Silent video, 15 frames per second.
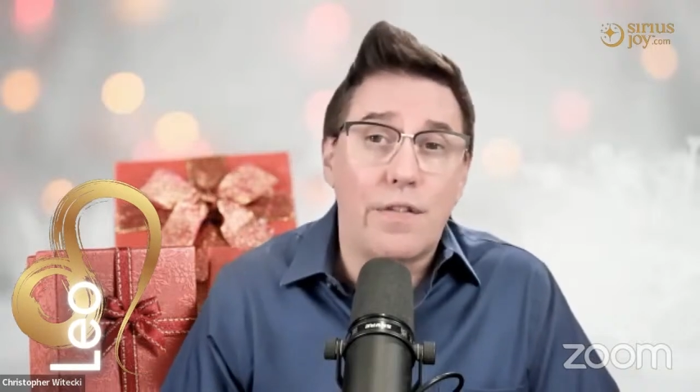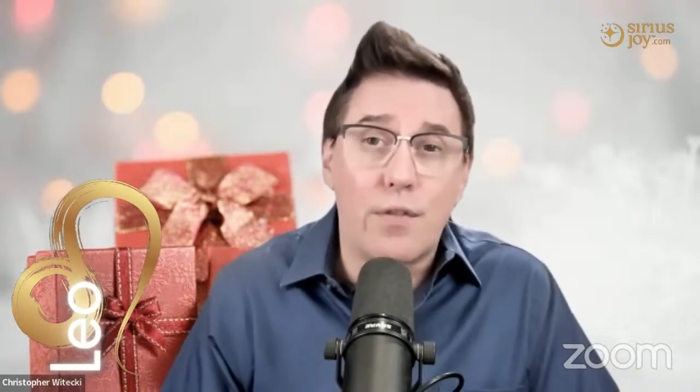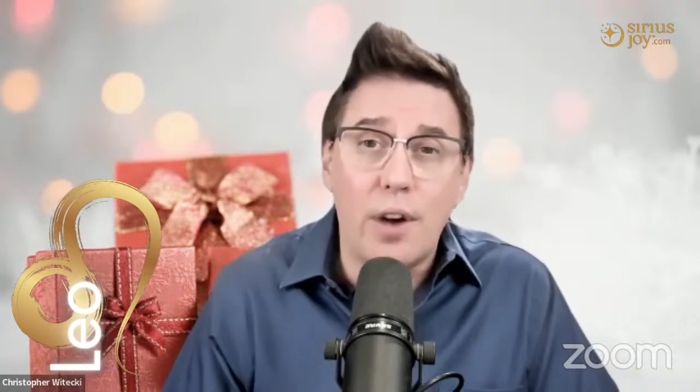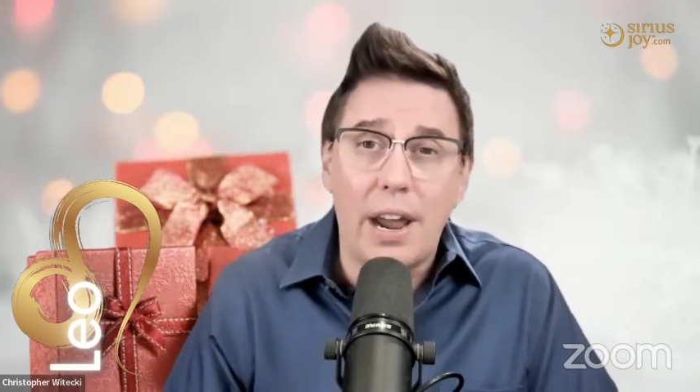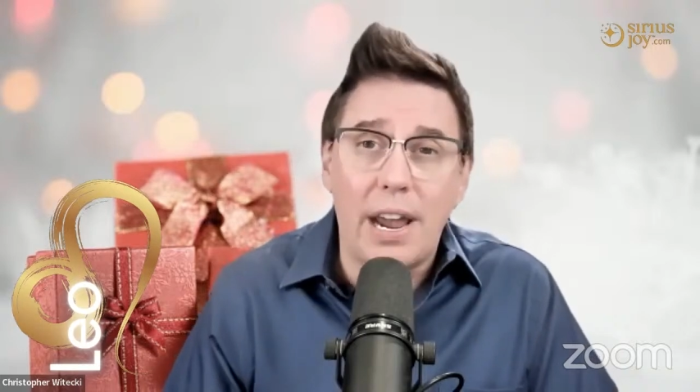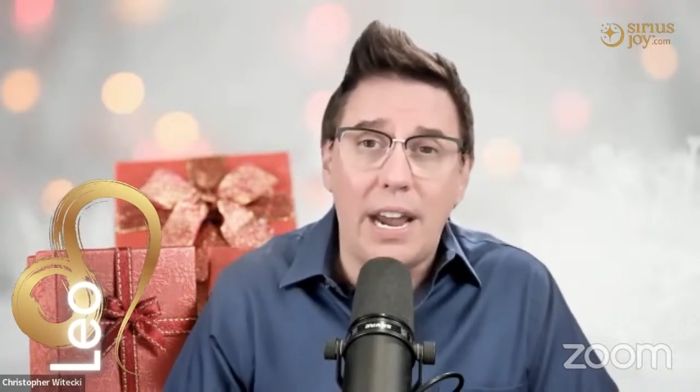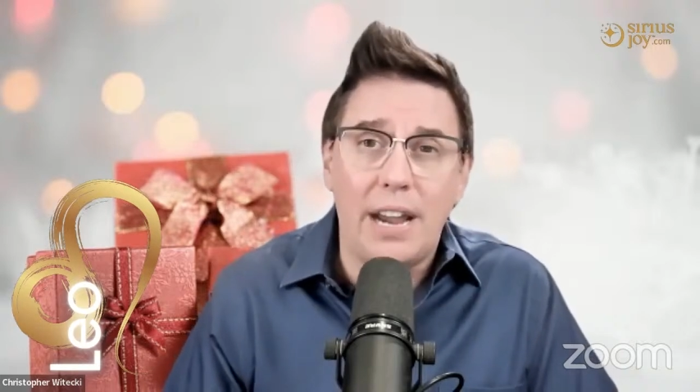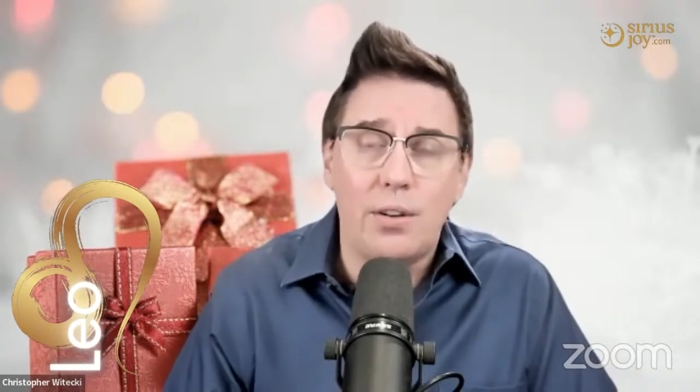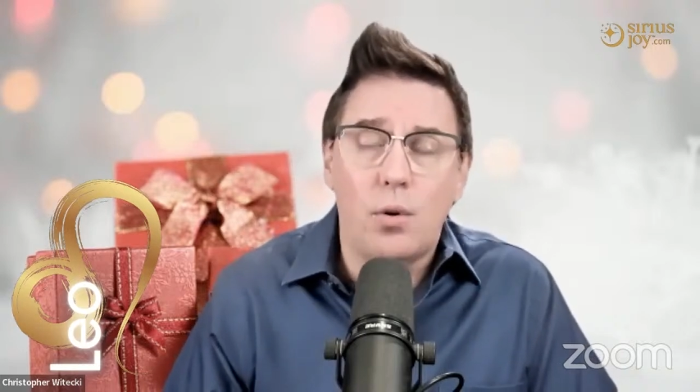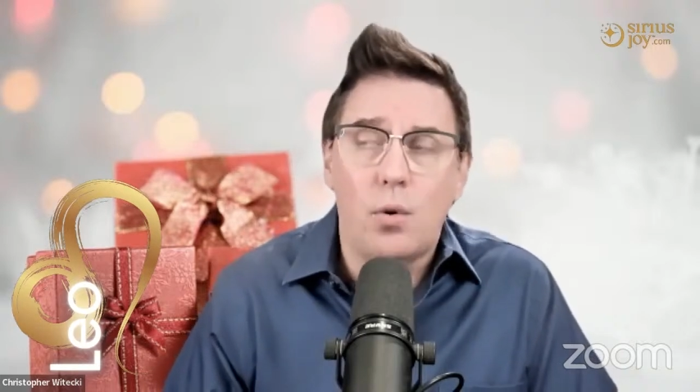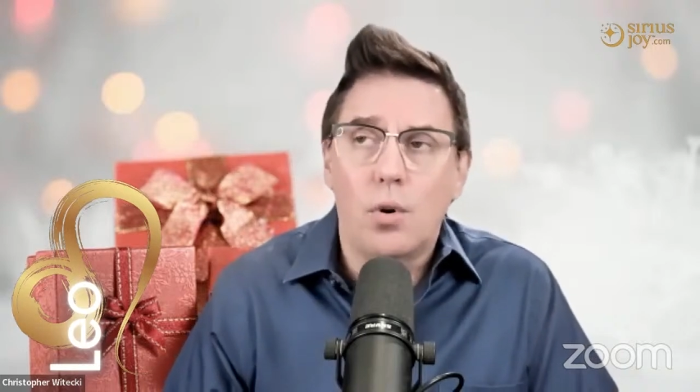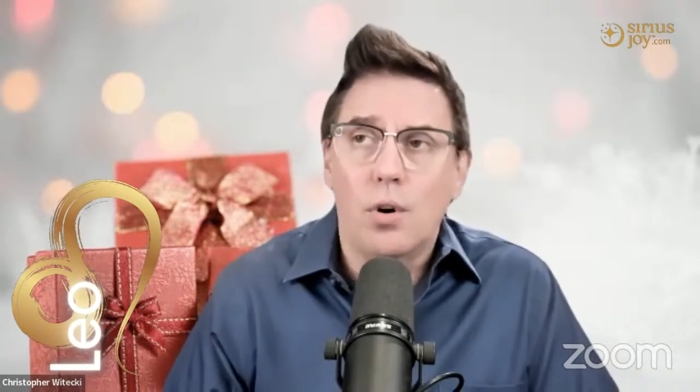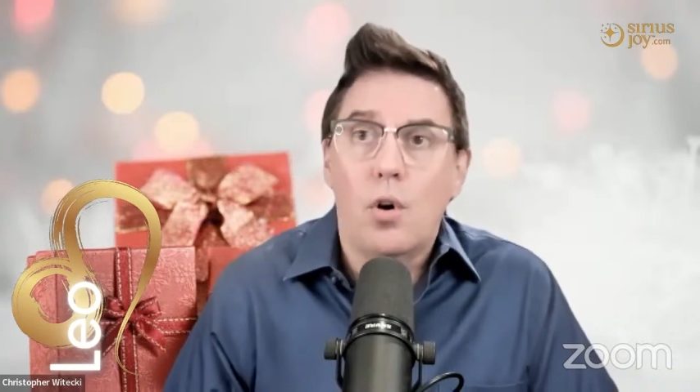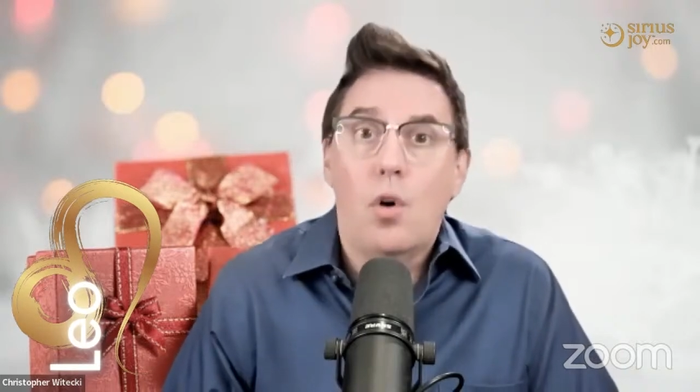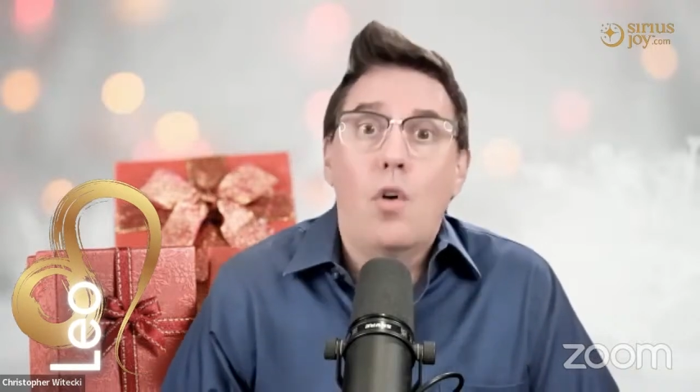afraid
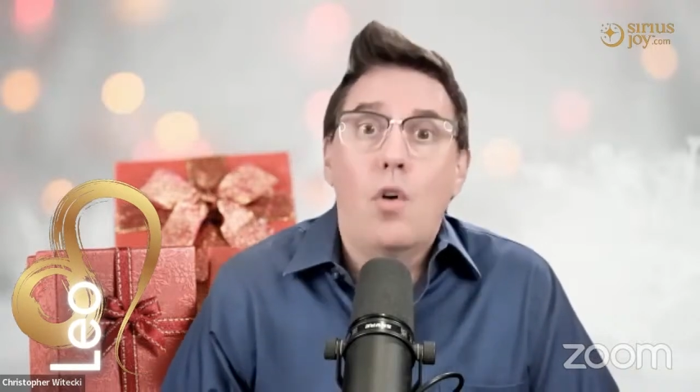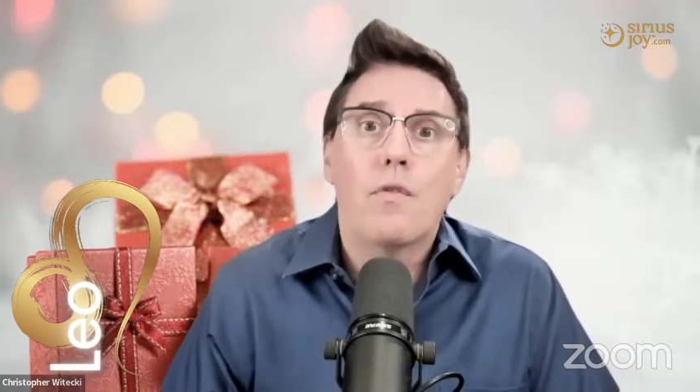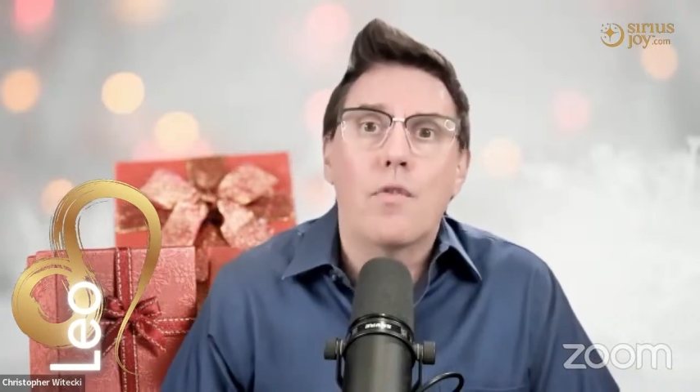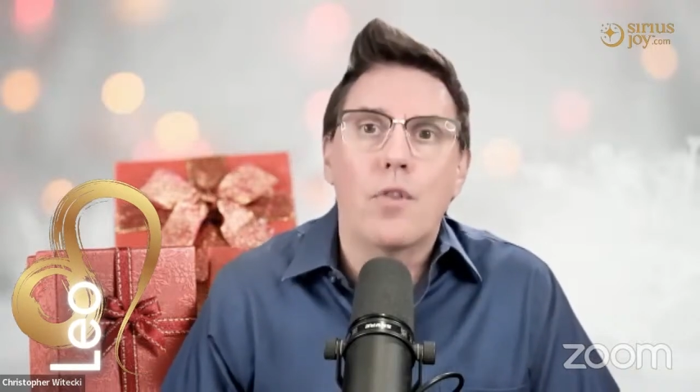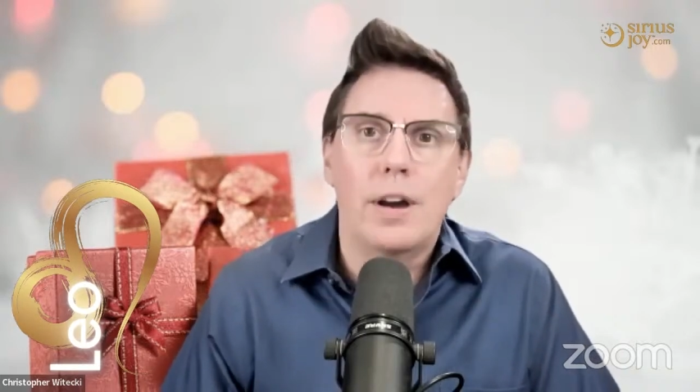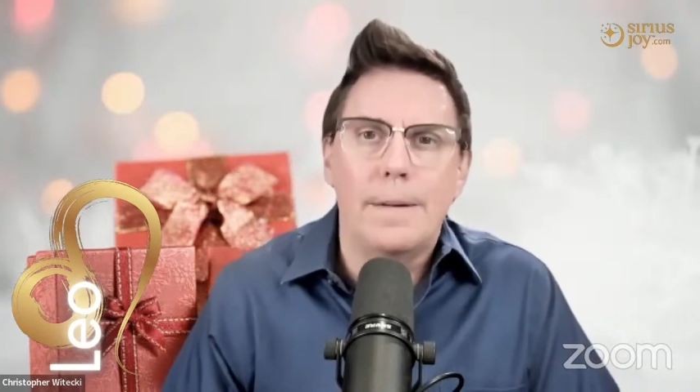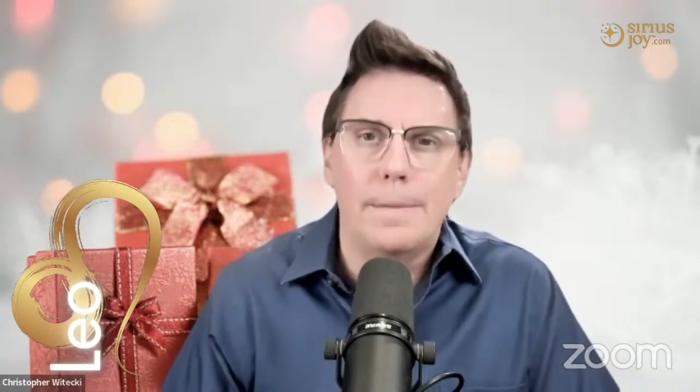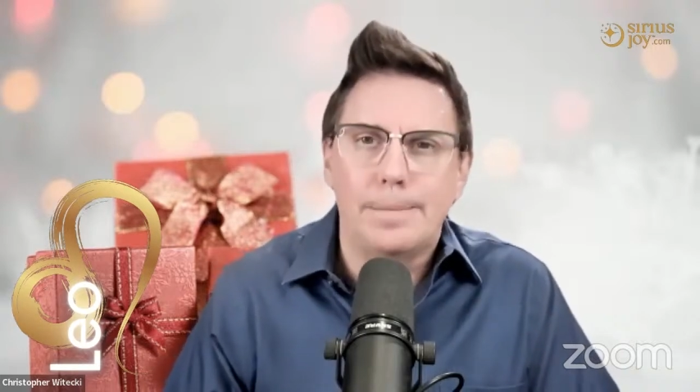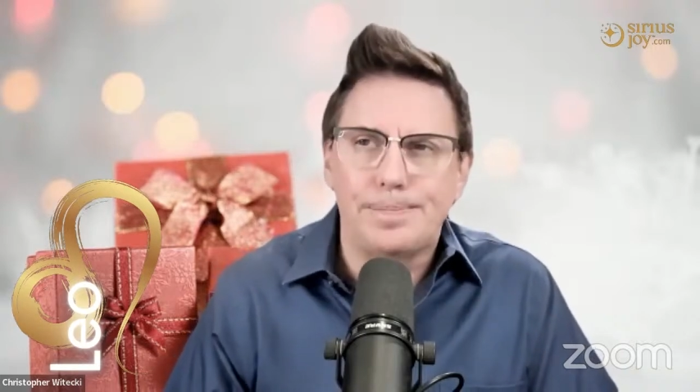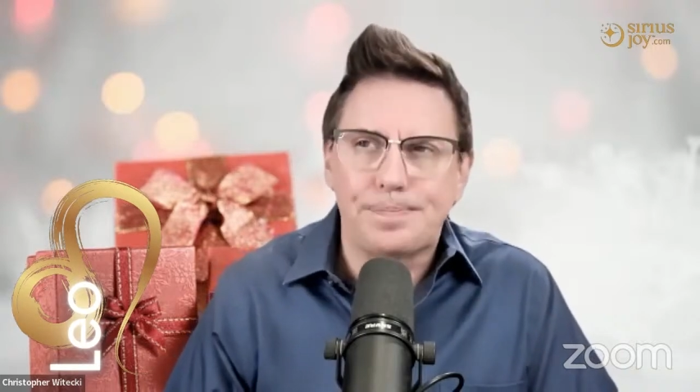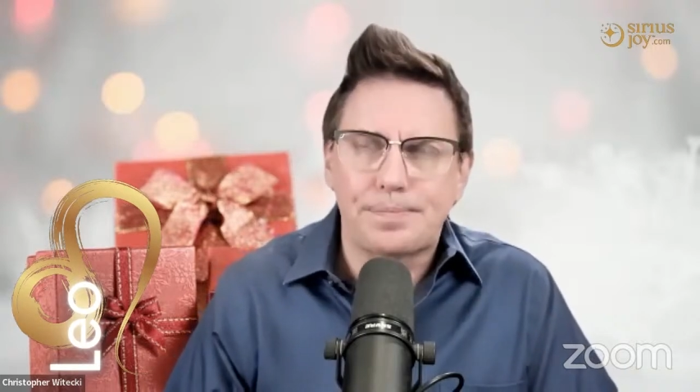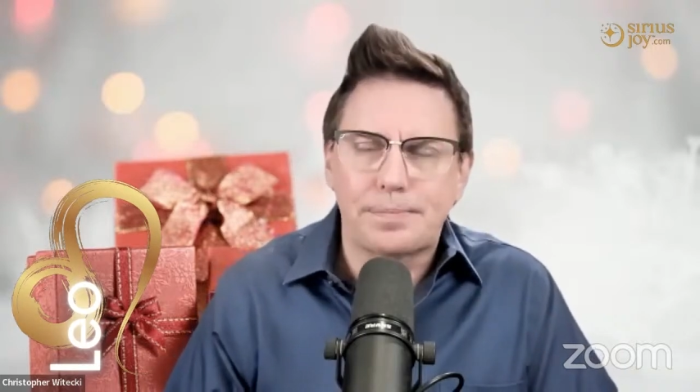or over it.